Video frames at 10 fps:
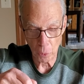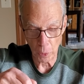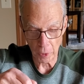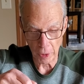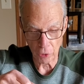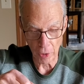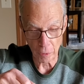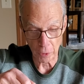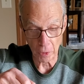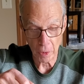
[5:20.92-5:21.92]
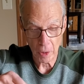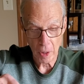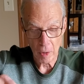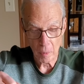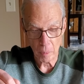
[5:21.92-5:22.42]
with less effort,
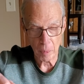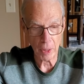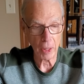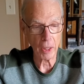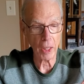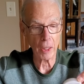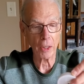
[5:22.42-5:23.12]
but again, I